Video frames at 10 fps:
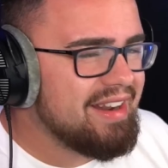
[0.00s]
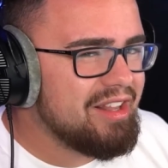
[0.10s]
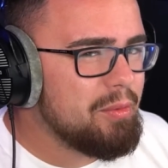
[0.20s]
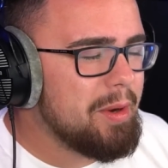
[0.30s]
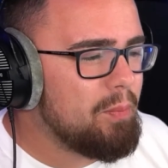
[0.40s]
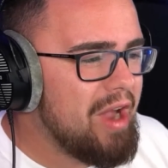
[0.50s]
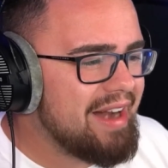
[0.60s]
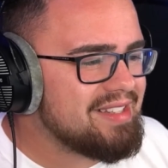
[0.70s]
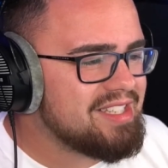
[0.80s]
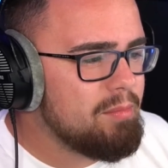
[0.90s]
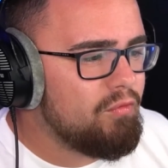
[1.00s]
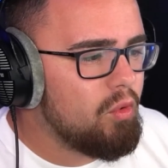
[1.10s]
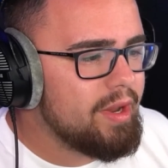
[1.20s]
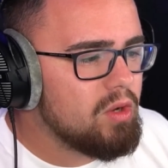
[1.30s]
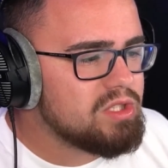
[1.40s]
get a little bit of practice in
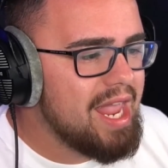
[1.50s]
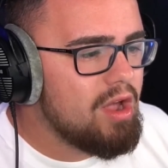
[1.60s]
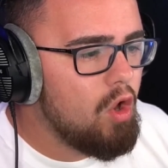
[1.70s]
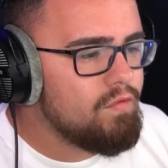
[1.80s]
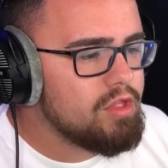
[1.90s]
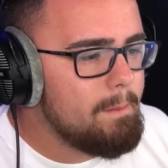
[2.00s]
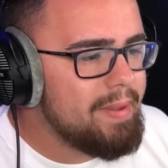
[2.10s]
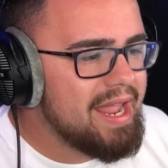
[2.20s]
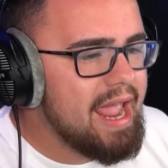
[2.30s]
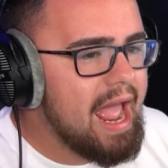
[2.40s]
before we go take over the big